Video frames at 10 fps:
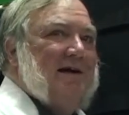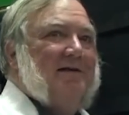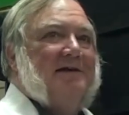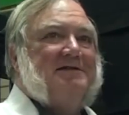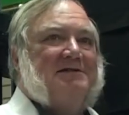And
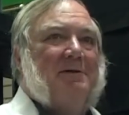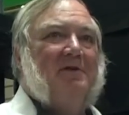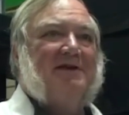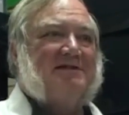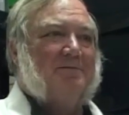that
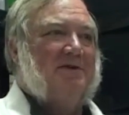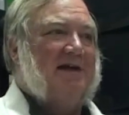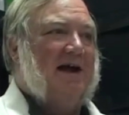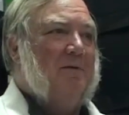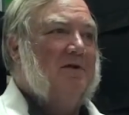stimulates the
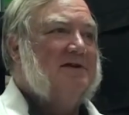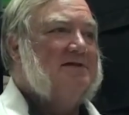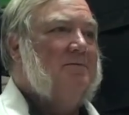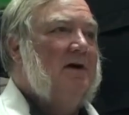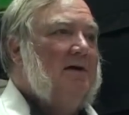metabolism,